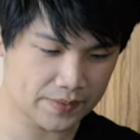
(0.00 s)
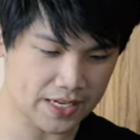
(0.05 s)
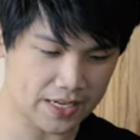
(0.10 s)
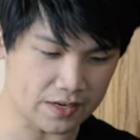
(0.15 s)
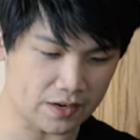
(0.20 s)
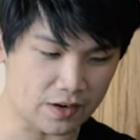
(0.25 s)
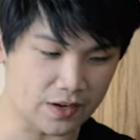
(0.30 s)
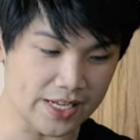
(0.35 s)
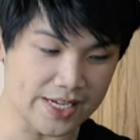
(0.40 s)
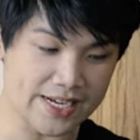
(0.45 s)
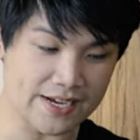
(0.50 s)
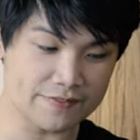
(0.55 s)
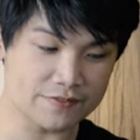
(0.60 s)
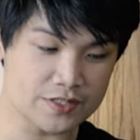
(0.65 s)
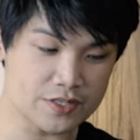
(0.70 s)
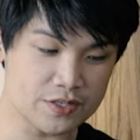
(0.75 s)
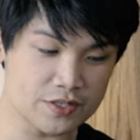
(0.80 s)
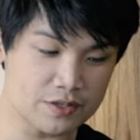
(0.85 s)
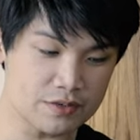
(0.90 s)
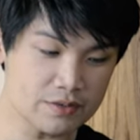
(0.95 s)
And all I have
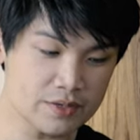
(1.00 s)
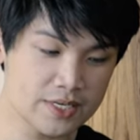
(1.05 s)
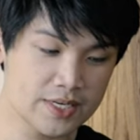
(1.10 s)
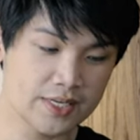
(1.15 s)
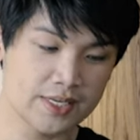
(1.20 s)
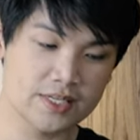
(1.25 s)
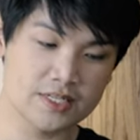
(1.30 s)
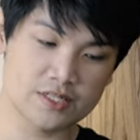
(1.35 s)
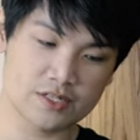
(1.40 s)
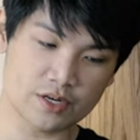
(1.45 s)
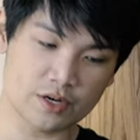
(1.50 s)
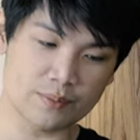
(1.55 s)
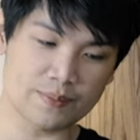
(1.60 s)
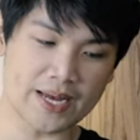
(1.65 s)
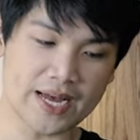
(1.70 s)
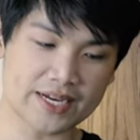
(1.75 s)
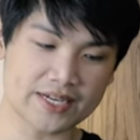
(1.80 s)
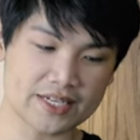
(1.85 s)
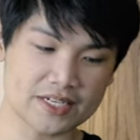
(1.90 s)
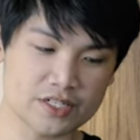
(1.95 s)
to do Let's go
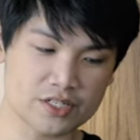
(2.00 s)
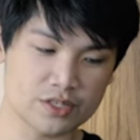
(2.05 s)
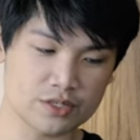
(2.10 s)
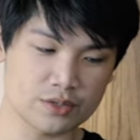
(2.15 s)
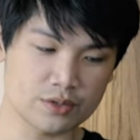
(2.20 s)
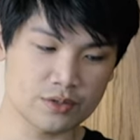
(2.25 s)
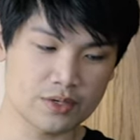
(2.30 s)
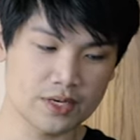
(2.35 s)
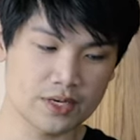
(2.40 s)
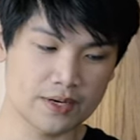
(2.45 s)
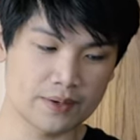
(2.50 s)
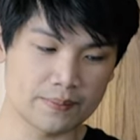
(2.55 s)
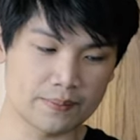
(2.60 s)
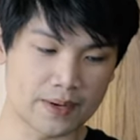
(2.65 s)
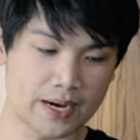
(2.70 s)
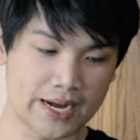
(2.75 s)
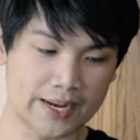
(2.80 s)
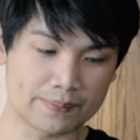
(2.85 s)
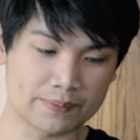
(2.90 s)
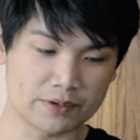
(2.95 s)
back into
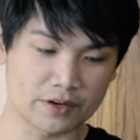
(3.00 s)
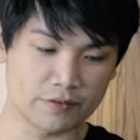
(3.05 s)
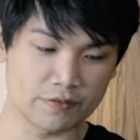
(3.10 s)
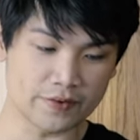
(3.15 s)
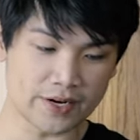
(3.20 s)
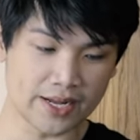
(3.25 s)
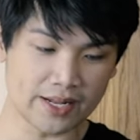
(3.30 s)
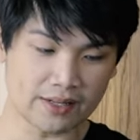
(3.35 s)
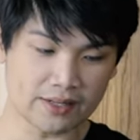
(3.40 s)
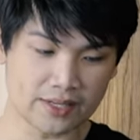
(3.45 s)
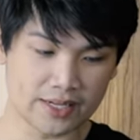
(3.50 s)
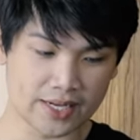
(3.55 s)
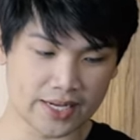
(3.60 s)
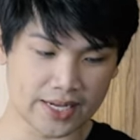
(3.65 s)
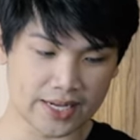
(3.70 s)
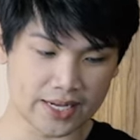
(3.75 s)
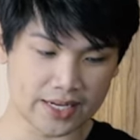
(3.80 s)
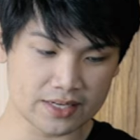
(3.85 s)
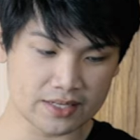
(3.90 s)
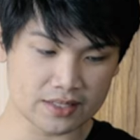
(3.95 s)
my profile
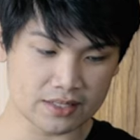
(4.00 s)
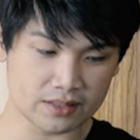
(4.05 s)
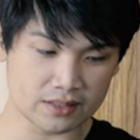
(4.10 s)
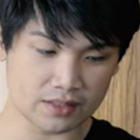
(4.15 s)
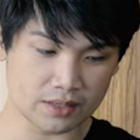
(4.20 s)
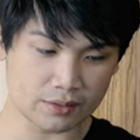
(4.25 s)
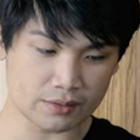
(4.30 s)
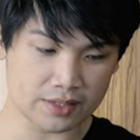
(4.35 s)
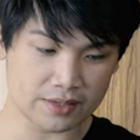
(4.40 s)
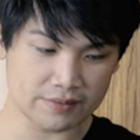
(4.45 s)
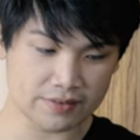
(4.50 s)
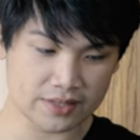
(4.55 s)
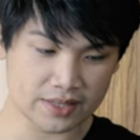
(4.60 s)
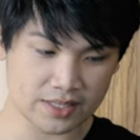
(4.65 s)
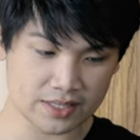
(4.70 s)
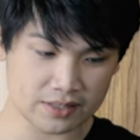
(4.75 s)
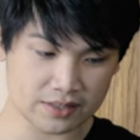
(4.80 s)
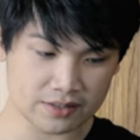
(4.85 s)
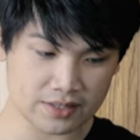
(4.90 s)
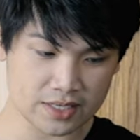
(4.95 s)
and lower
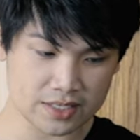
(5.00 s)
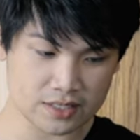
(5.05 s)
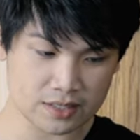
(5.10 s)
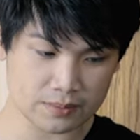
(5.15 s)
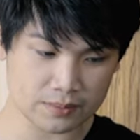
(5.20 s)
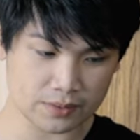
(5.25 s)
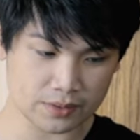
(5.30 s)
everything across the